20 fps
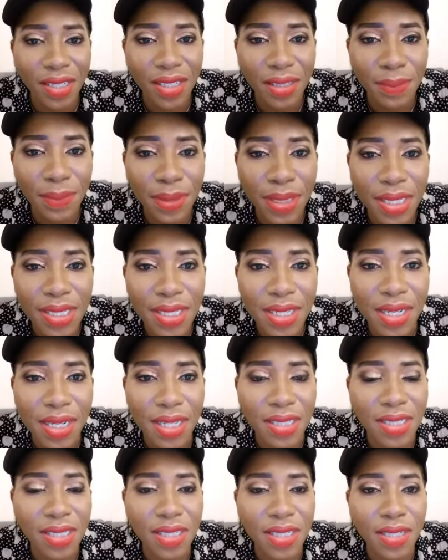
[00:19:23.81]
But that's
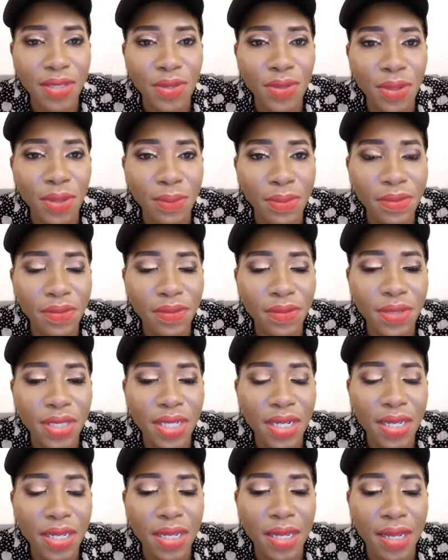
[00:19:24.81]
not she they do. I'm used to
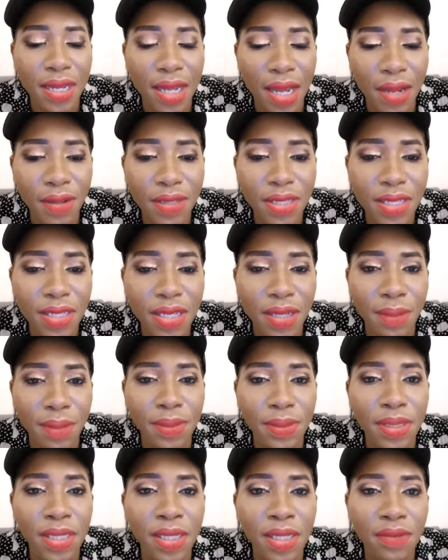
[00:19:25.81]
seeing a house
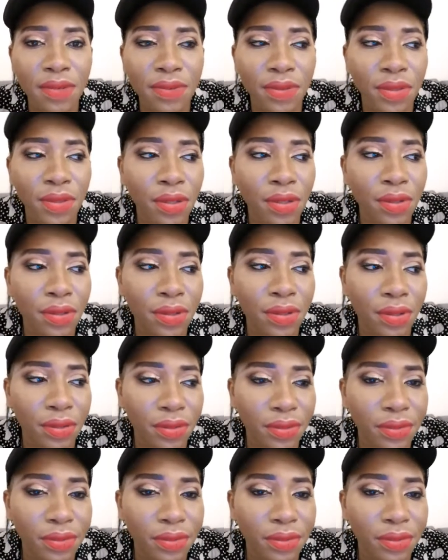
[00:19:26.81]
help. The girl for don't run.